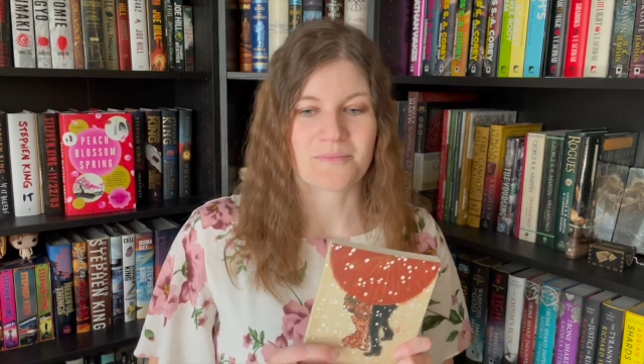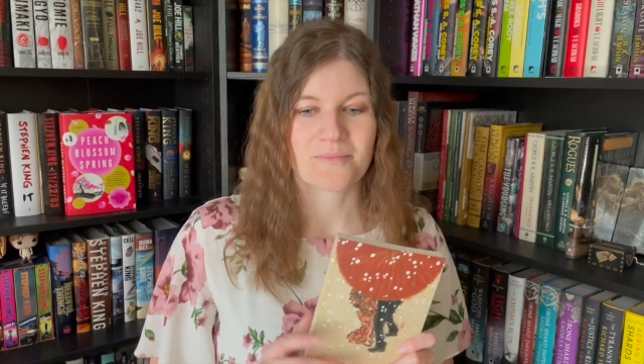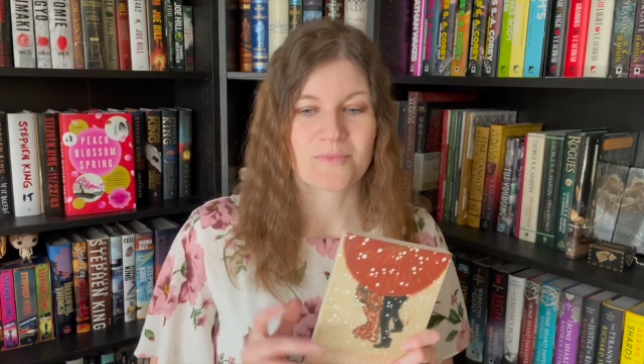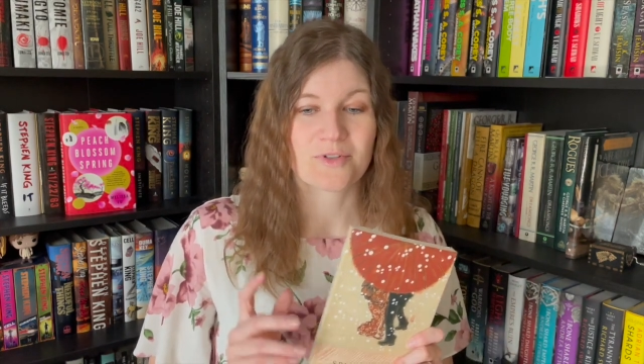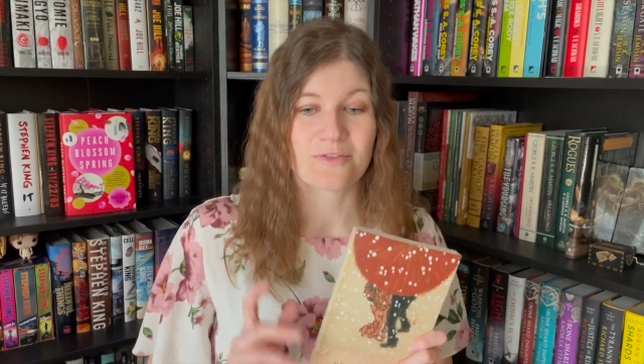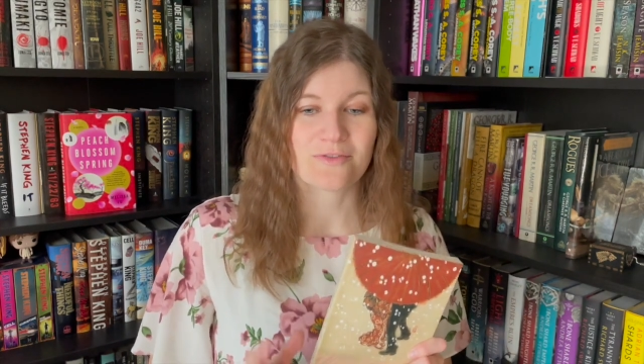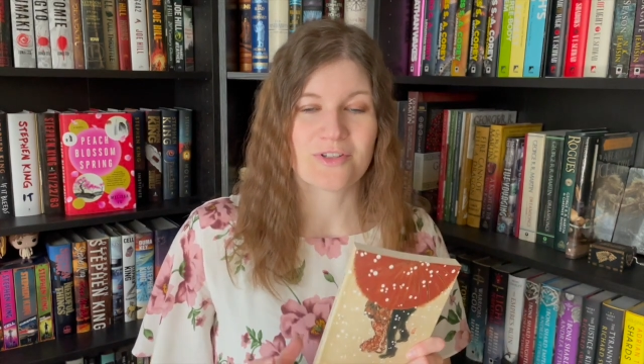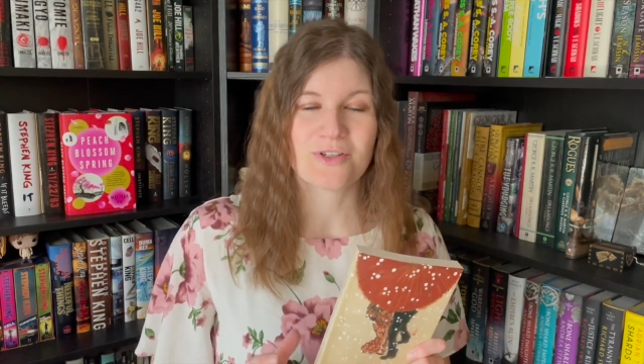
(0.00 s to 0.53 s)

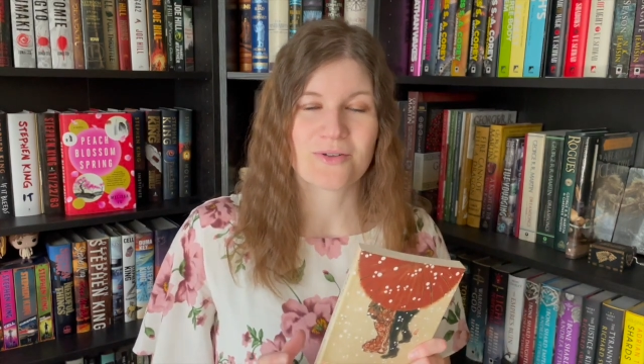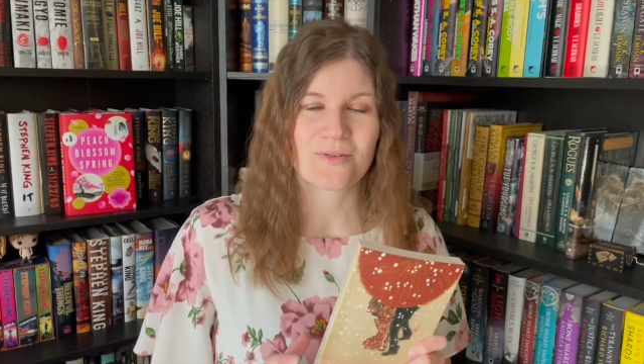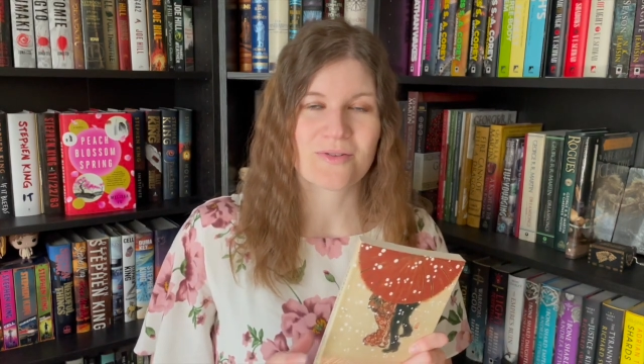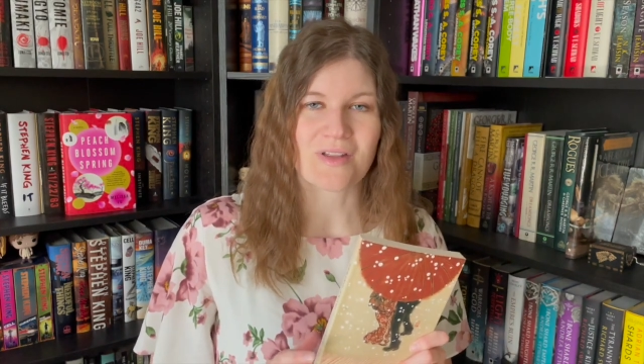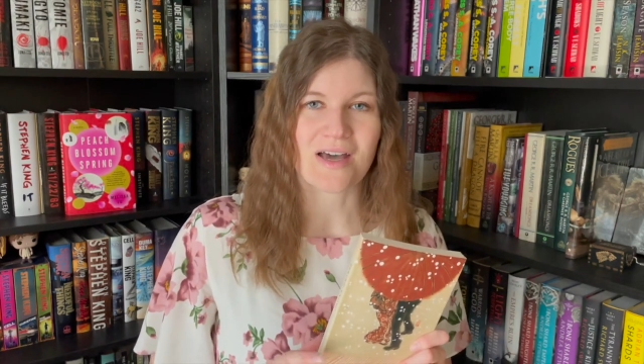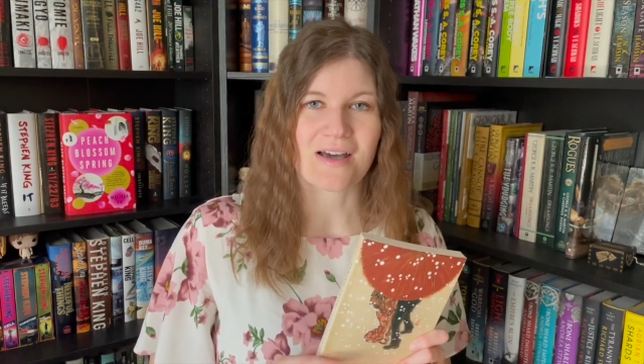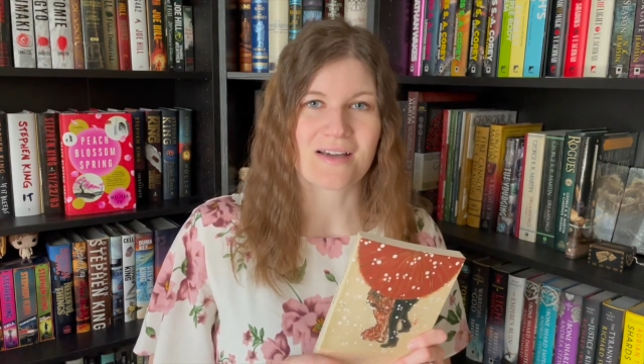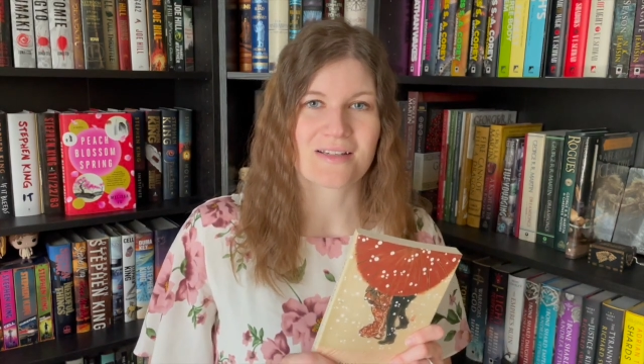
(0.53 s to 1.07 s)
review
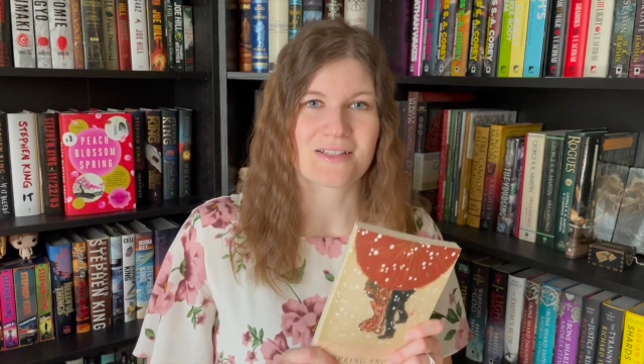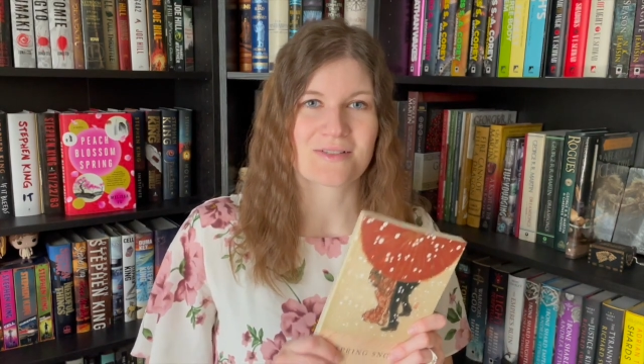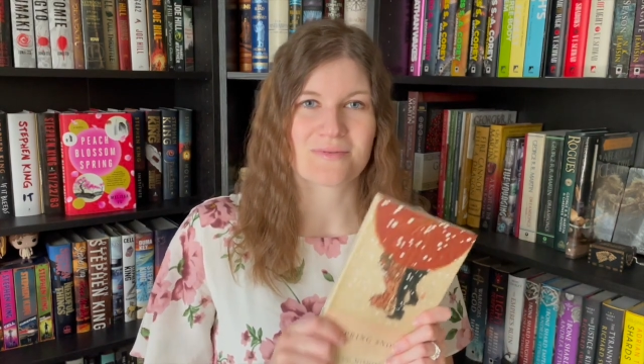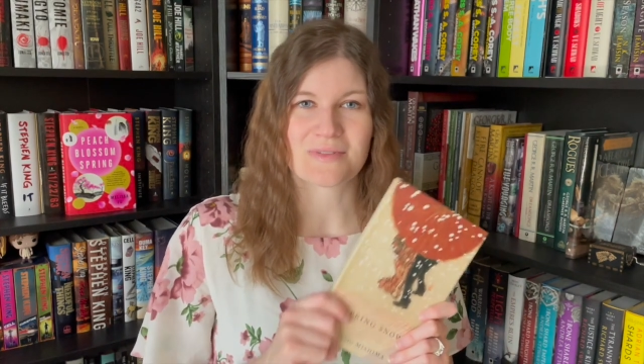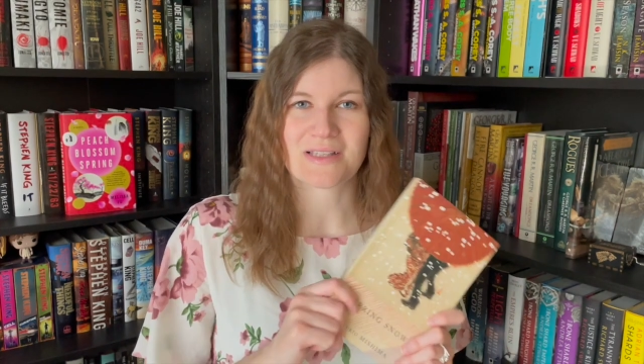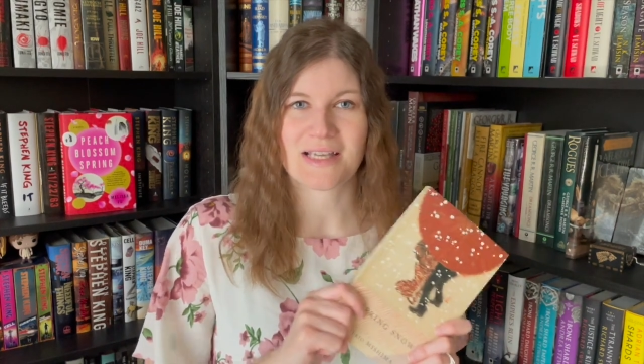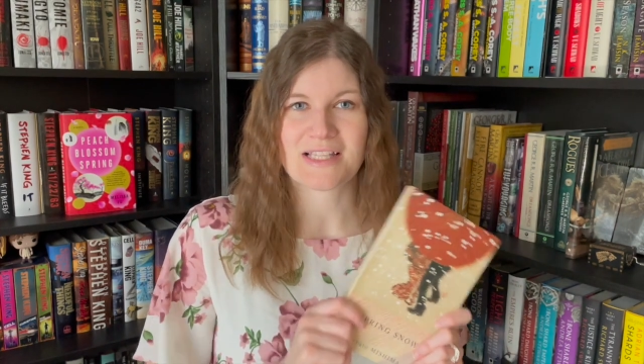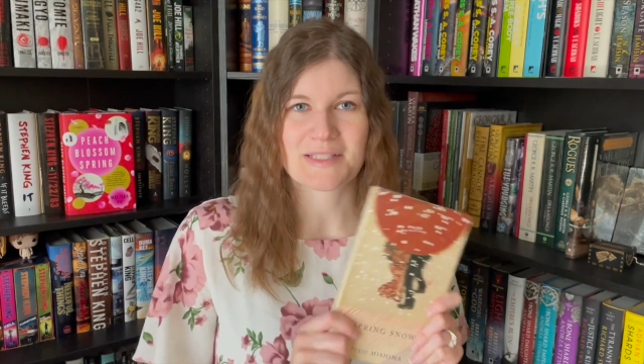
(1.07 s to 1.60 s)
that
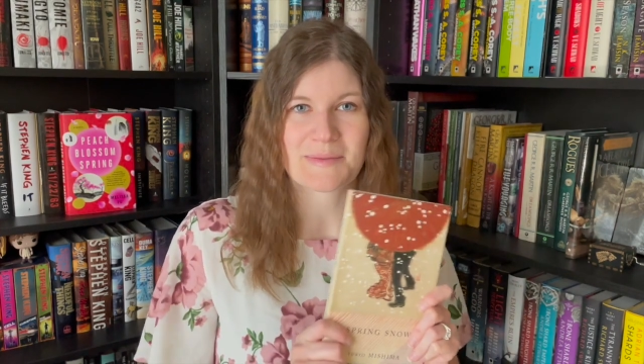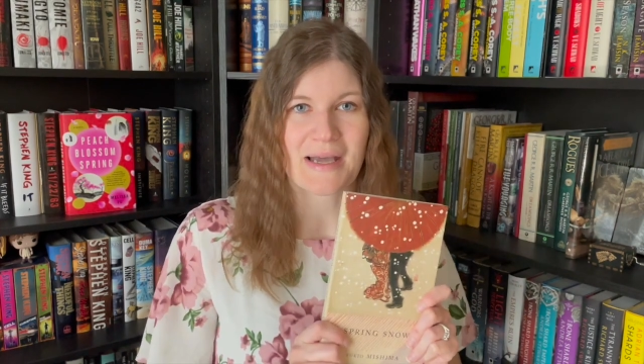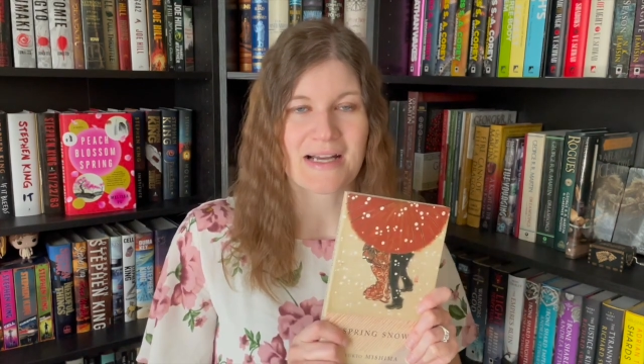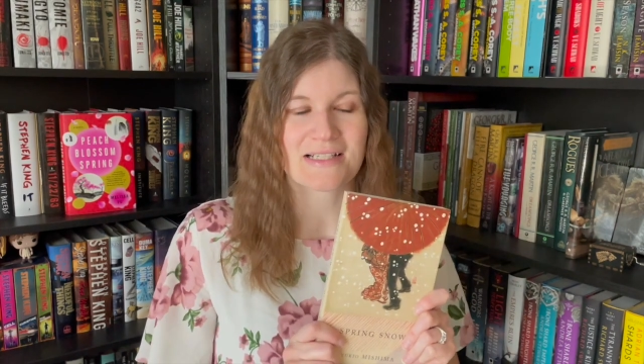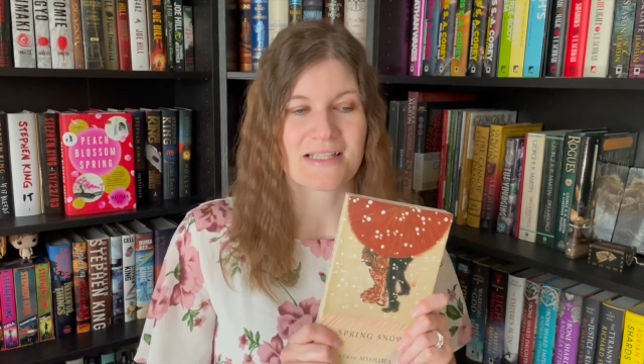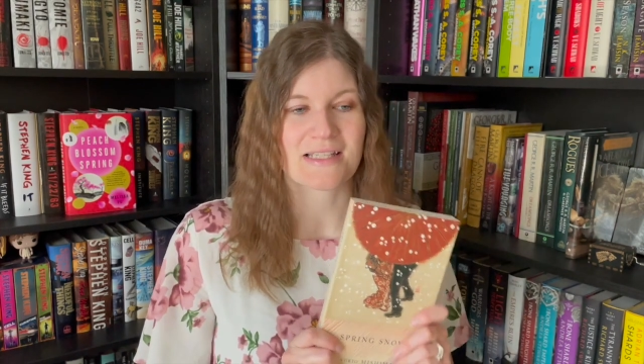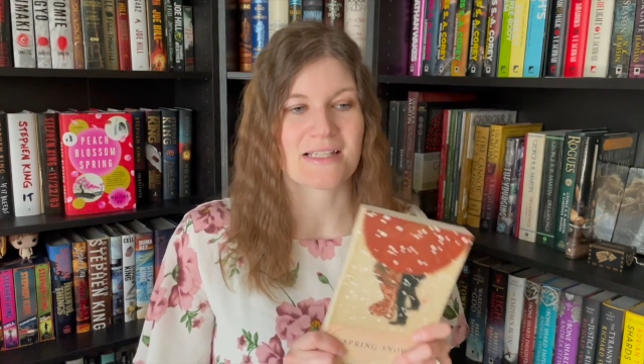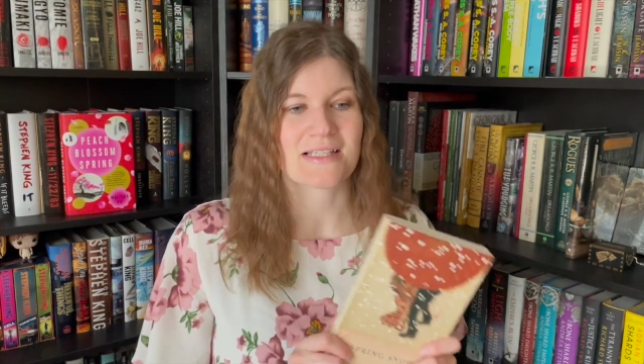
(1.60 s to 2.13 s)
relates
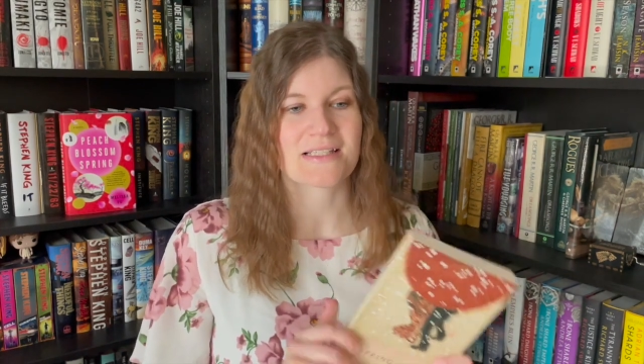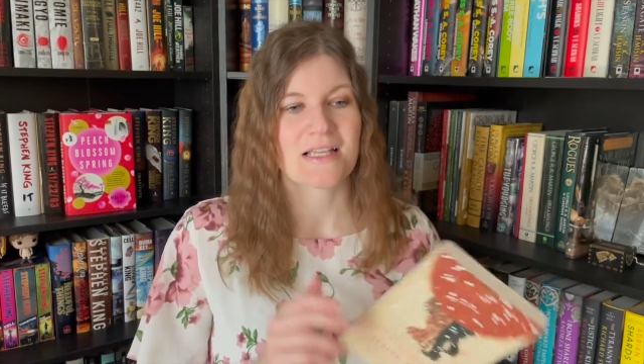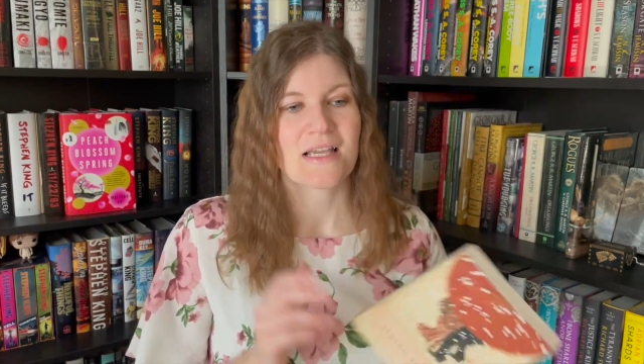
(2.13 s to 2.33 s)
back to this,